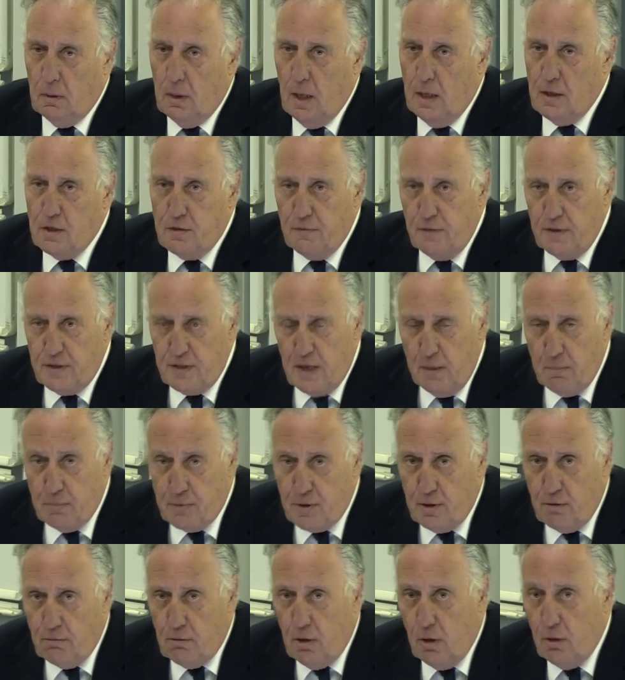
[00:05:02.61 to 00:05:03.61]
And it's a very
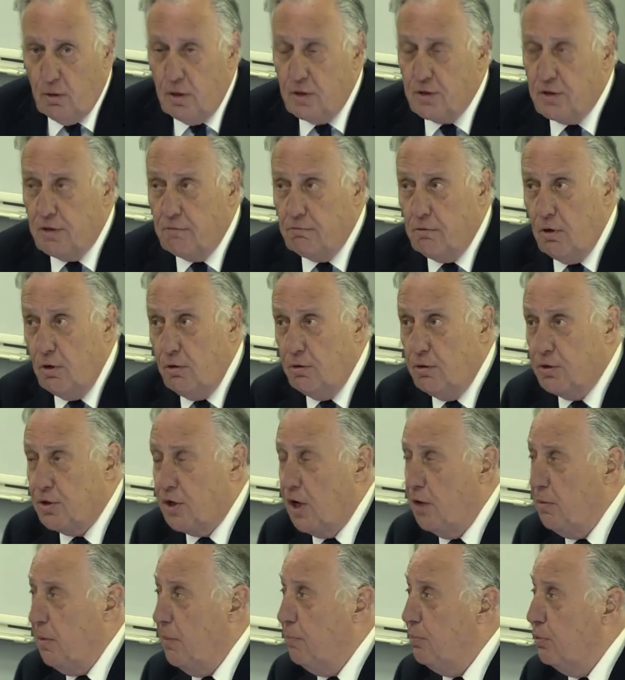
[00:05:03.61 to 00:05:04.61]
tempting road. It's the road that's
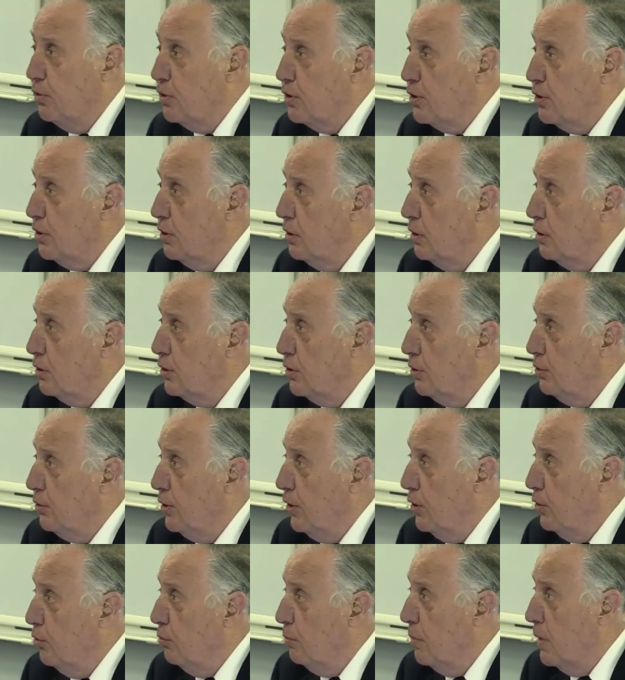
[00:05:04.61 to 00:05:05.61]
going to be put to
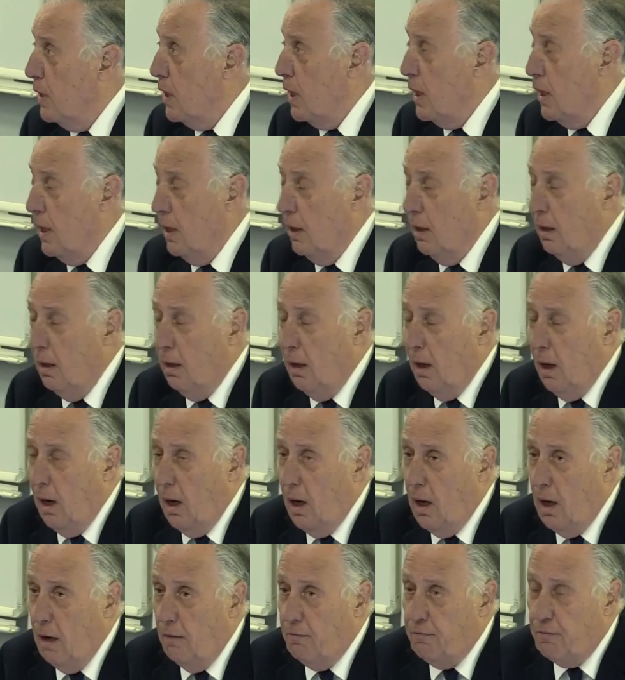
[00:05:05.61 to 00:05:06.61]
you by
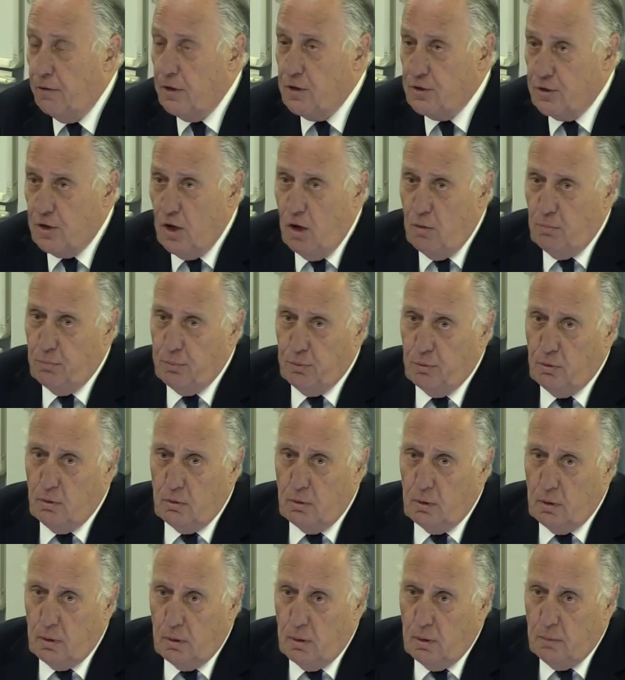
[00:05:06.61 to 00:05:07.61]
For
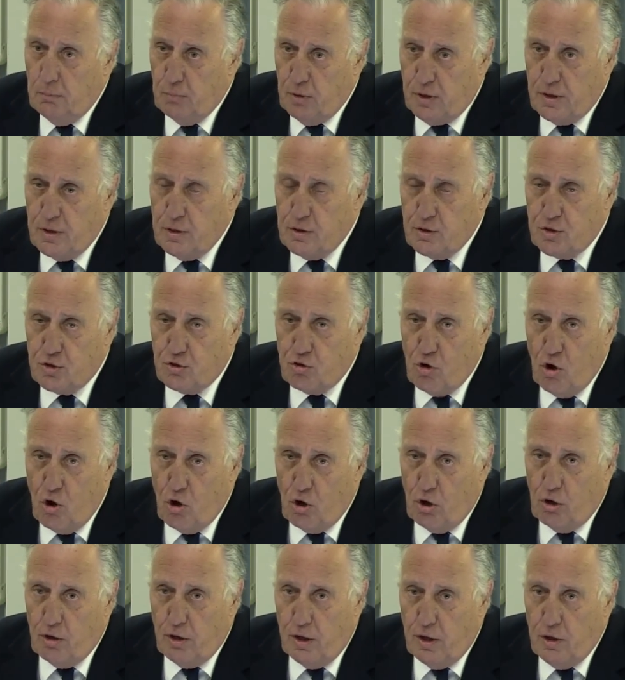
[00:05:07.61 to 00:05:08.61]
example, Britain's
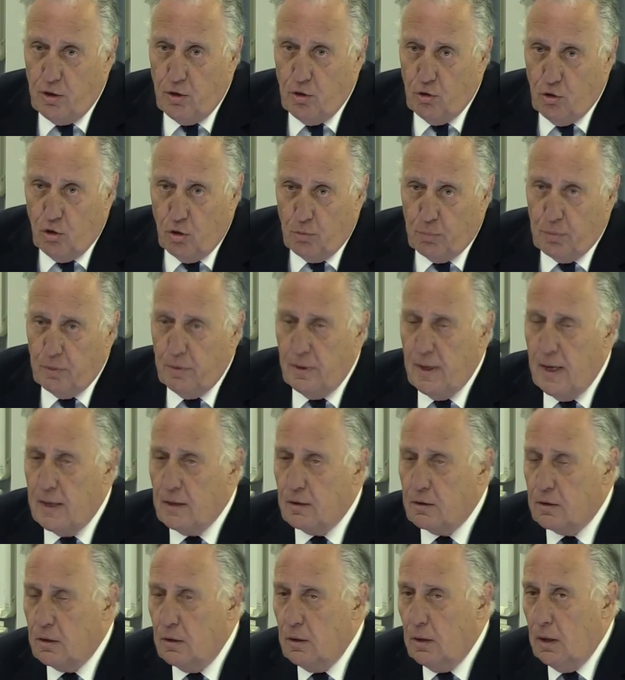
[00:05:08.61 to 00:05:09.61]
stronger in Europe, and
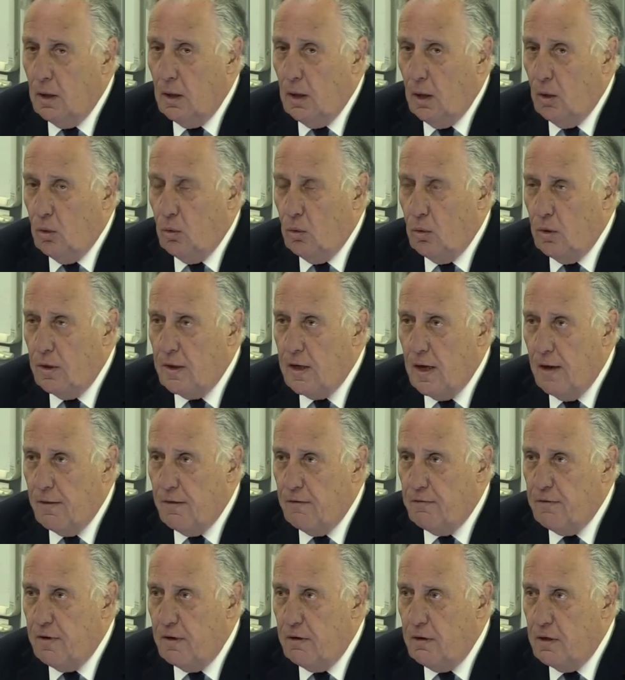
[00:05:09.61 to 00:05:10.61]
that all the
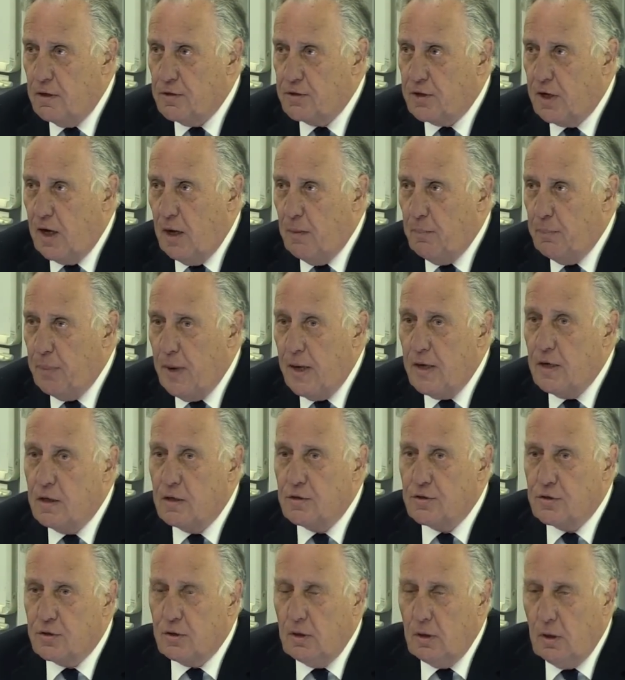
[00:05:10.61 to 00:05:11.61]
other various
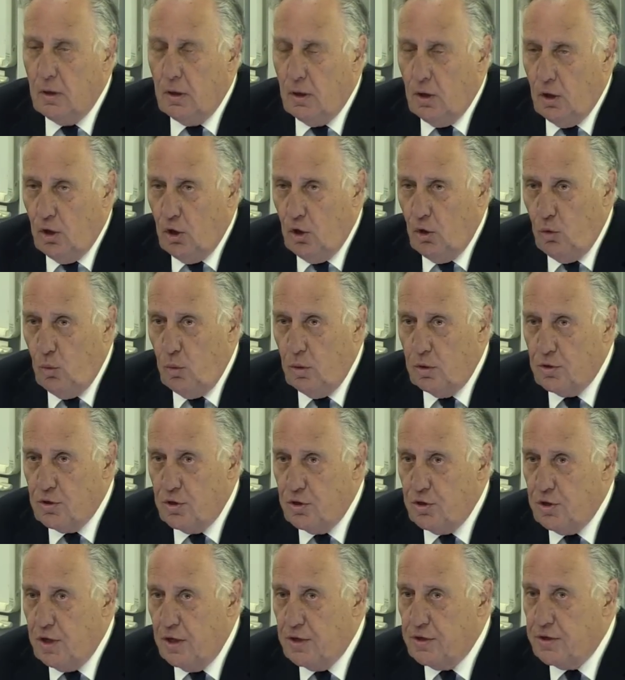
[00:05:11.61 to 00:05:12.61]
campaigners who will
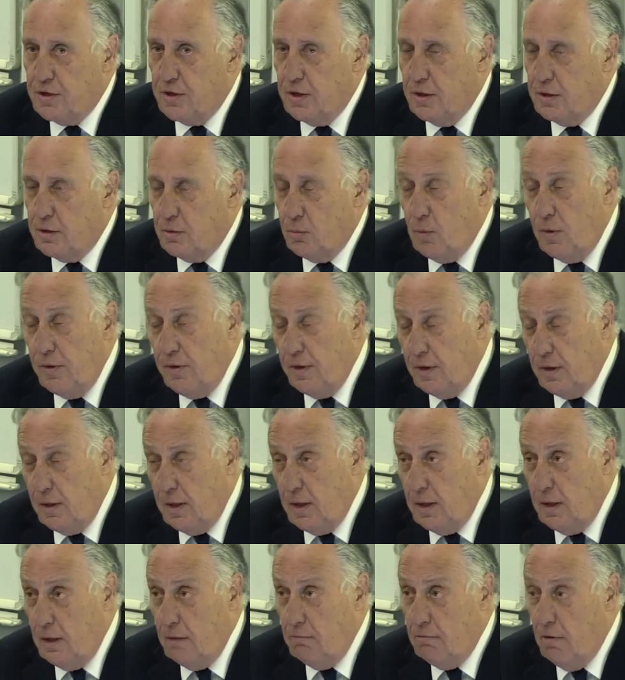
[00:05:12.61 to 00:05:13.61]
suggest that when
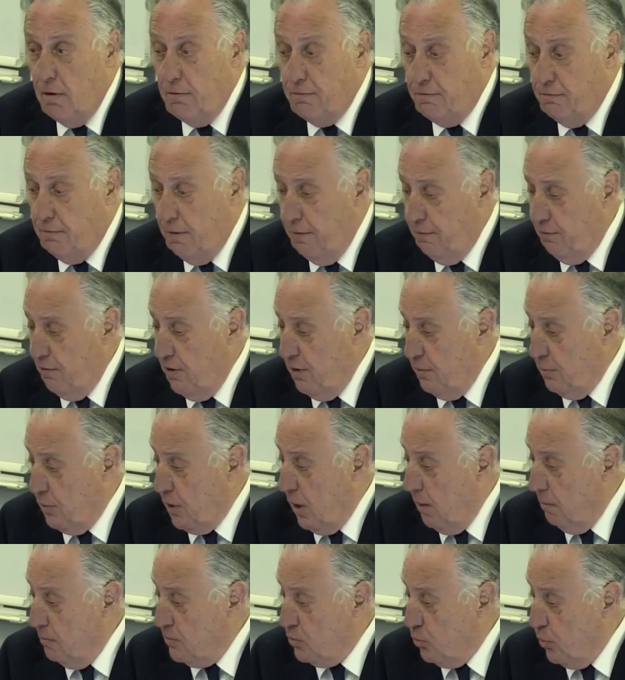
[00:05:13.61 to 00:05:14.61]
the referendum
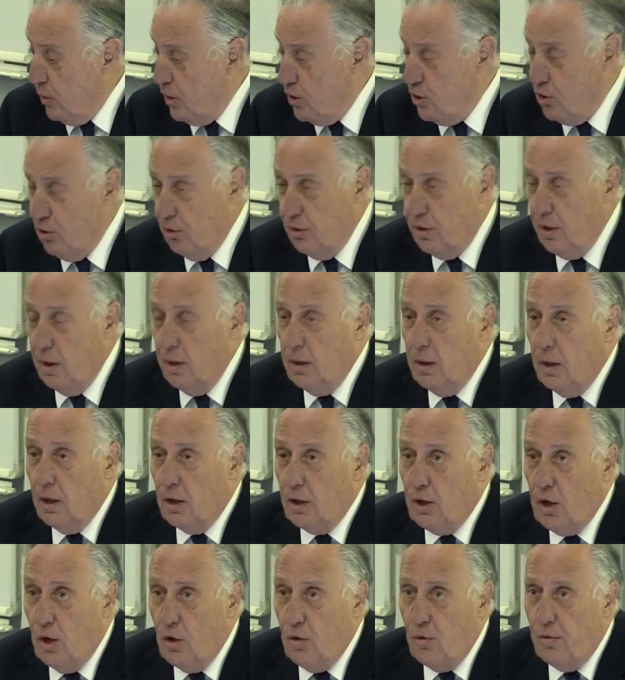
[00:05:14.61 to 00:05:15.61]
comes, we should
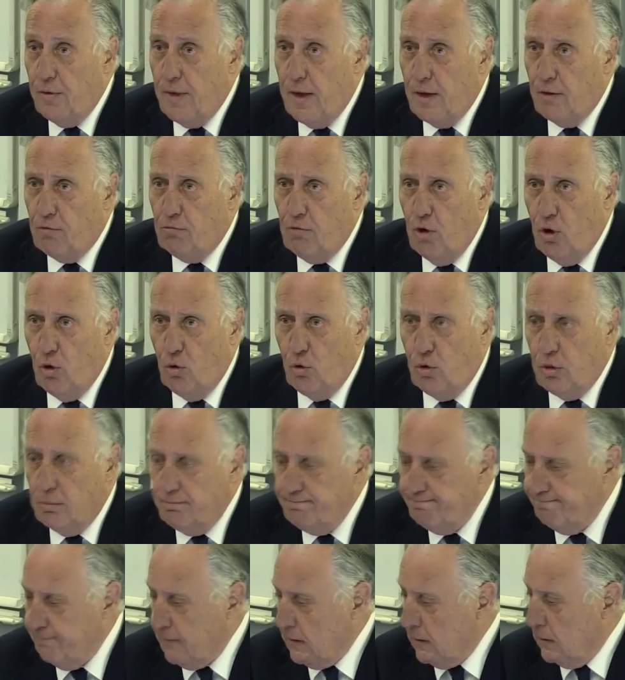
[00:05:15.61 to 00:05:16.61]
go that road.
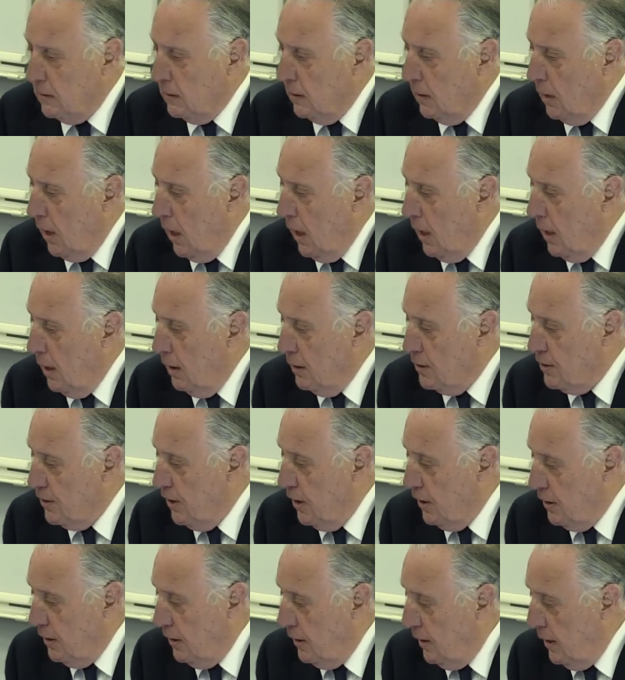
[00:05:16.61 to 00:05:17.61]

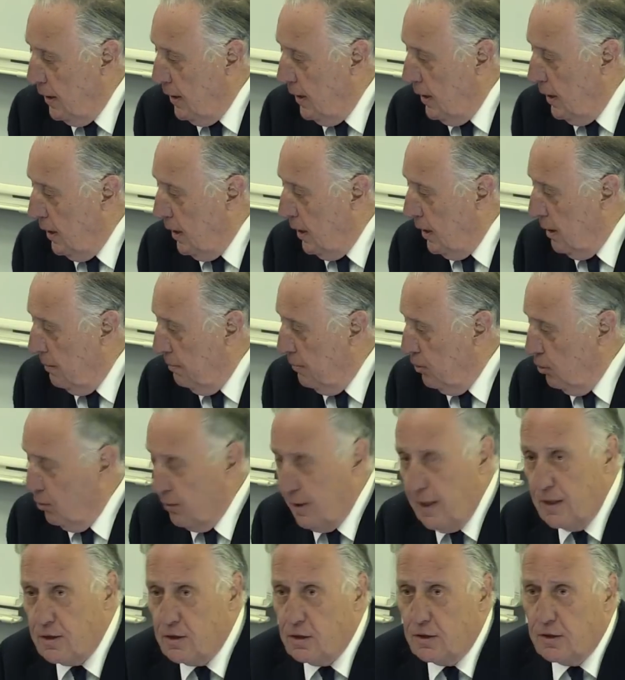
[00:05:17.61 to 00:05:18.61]
Certainly,
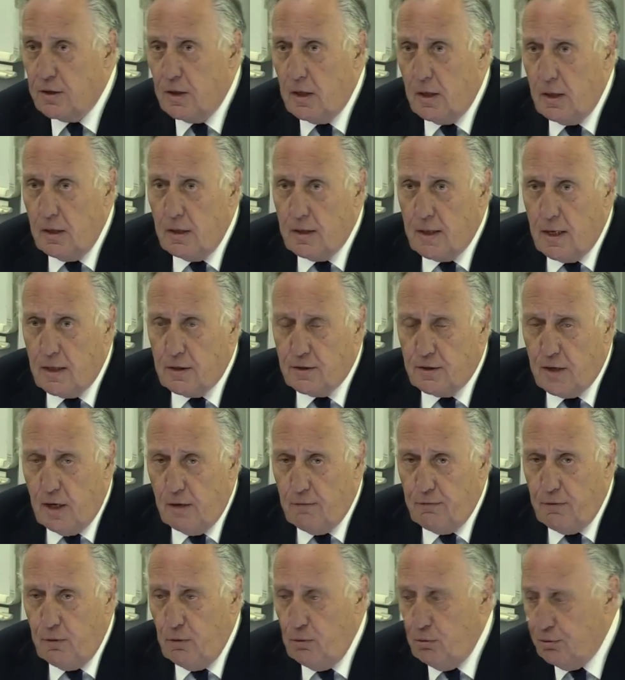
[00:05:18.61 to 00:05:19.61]
Lord Heseltine takes
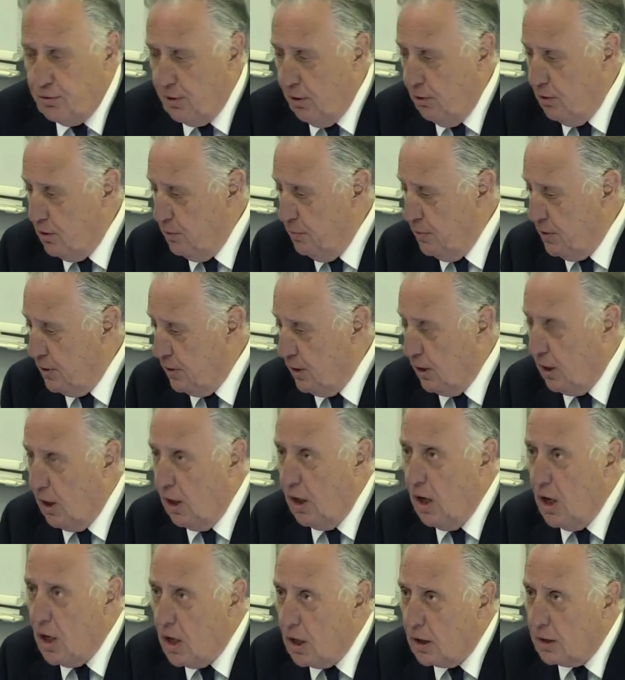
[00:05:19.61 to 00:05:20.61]
that view, so does Mr.
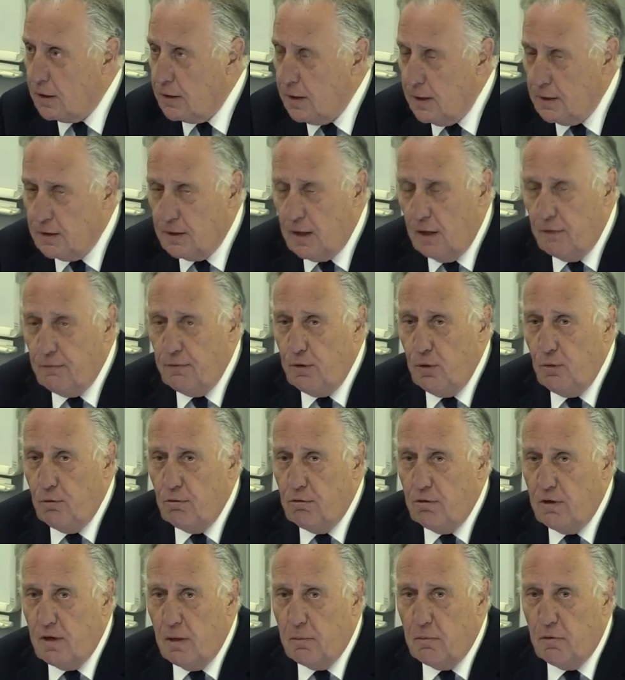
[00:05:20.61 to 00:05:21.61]
Clark takes that view.
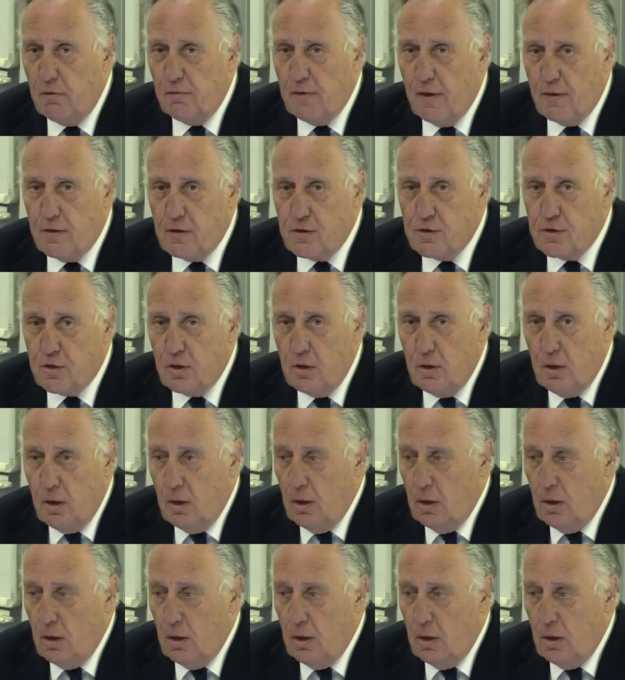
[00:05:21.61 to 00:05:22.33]
There are a number of others